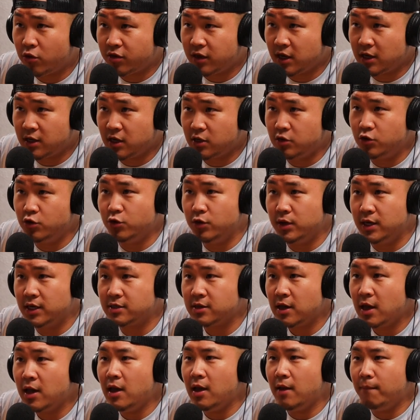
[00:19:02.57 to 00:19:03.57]
thing to do is.
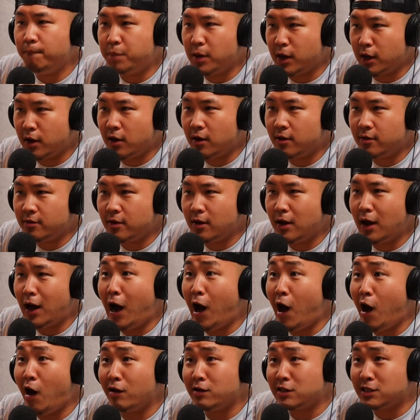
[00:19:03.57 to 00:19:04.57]
But
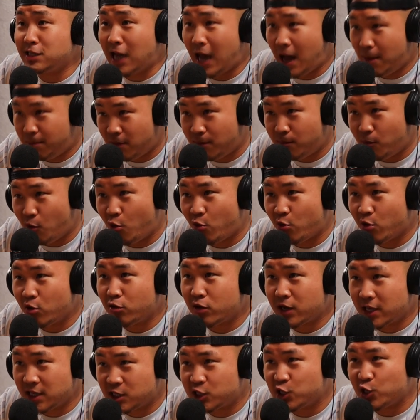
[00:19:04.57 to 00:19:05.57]
on top of moral
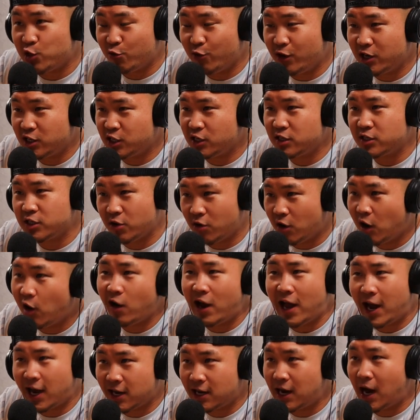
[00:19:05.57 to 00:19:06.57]
considerations, there are
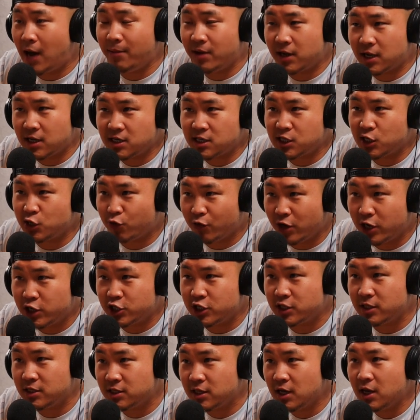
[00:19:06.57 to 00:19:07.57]
economic
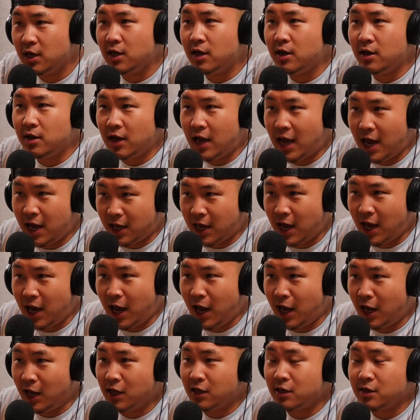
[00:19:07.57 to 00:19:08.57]
considerations,
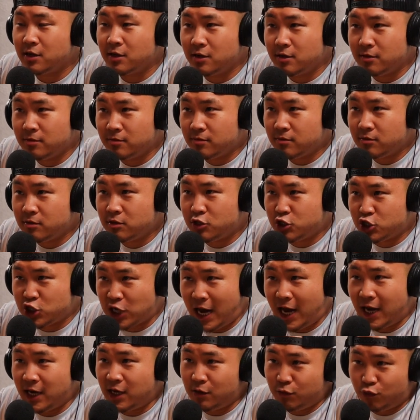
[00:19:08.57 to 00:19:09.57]
aka
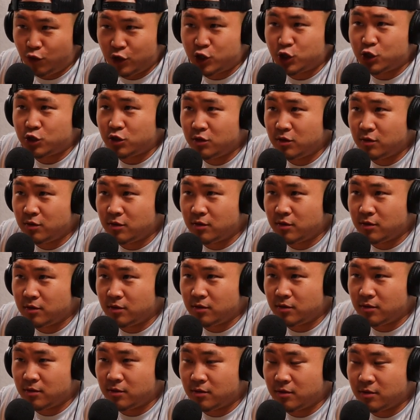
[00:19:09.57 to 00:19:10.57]
China, which
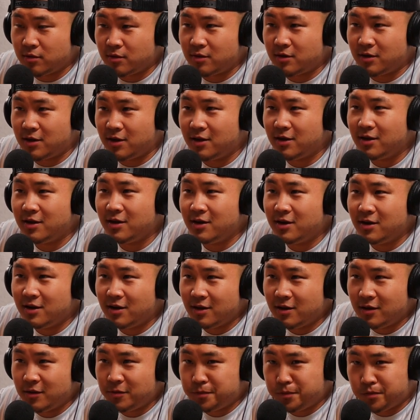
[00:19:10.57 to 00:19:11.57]
aka the
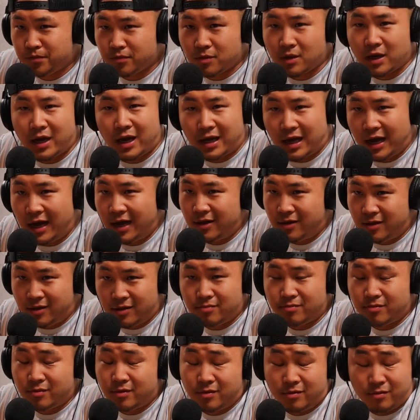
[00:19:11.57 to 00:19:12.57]
money, aka
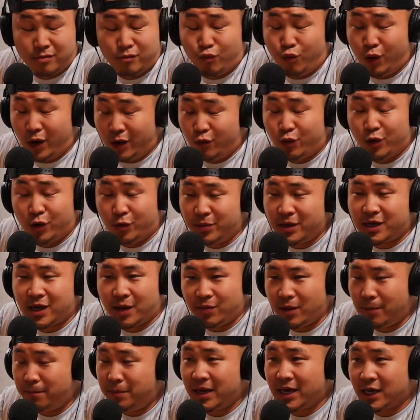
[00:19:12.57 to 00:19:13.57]
what will become
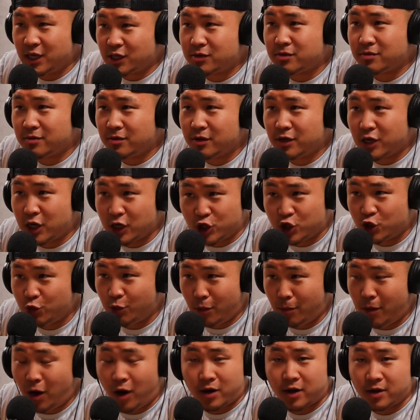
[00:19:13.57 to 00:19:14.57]
the biggest consumer
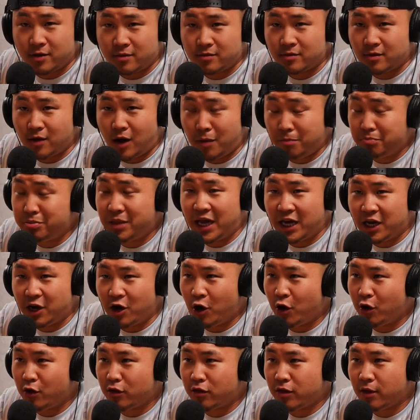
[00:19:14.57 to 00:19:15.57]
market on planet
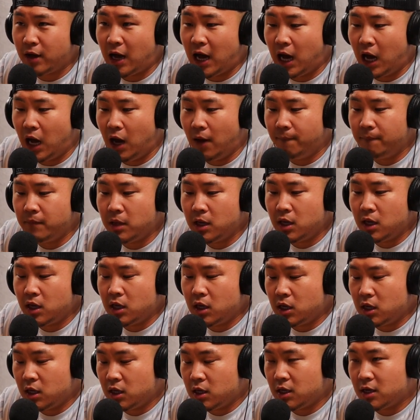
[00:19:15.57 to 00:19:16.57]
Earth. Um, I
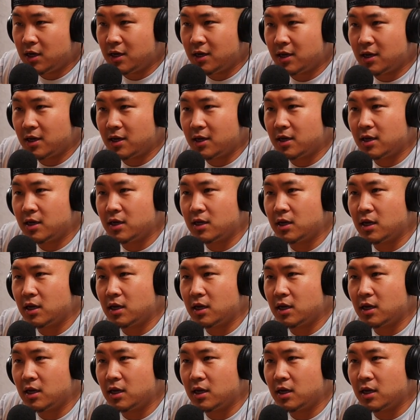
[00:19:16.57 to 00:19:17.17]
need the dollars,